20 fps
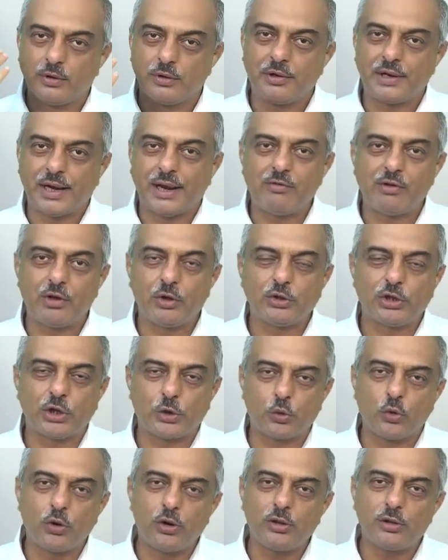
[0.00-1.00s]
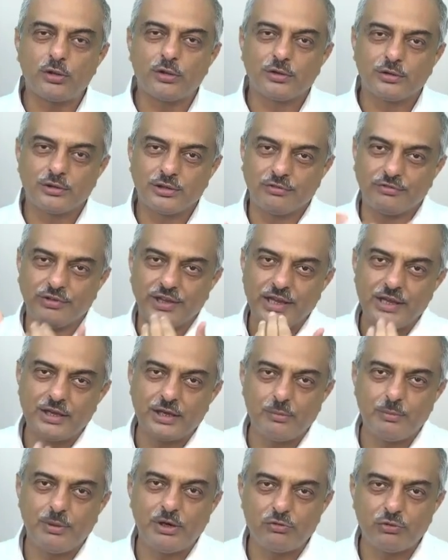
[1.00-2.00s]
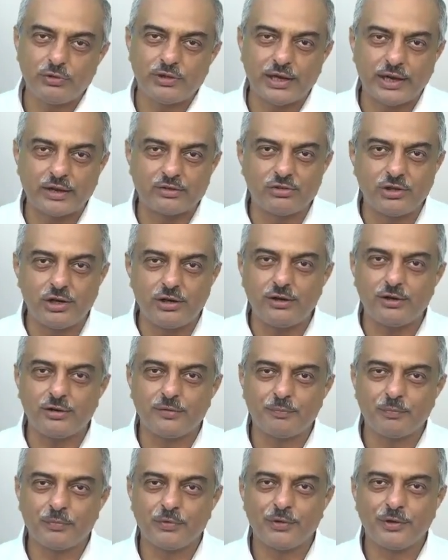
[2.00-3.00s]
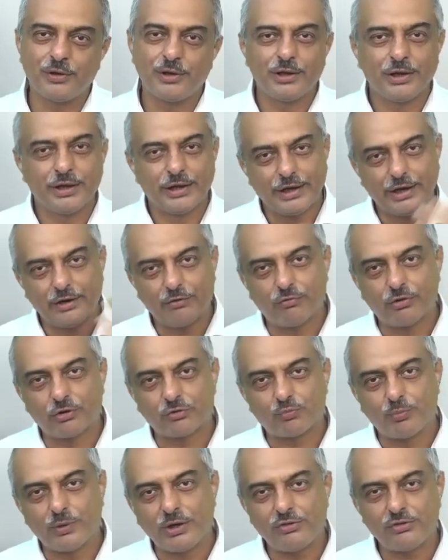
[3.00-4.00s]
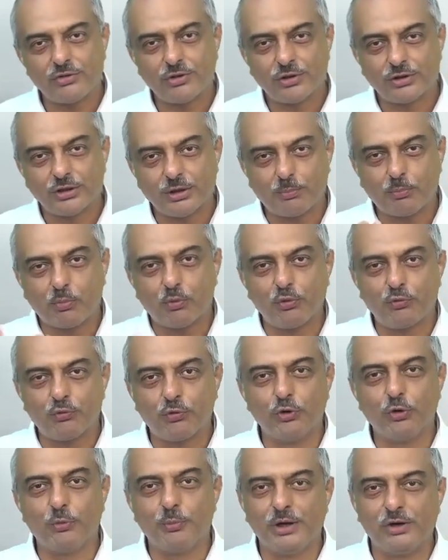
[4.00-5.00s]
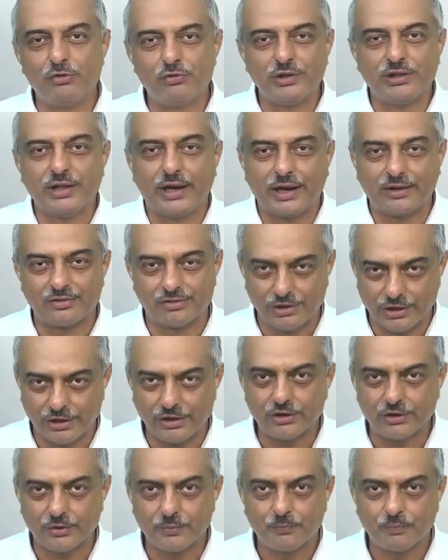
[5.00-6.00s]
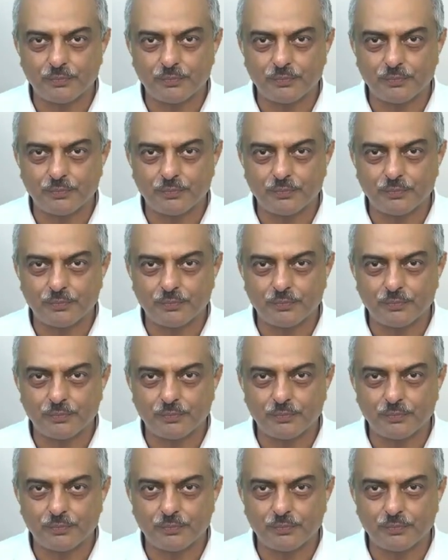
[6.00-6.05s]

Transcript: Driving on the road, the vehicle meets with an accident. Investments, the portfolio meets with an accident.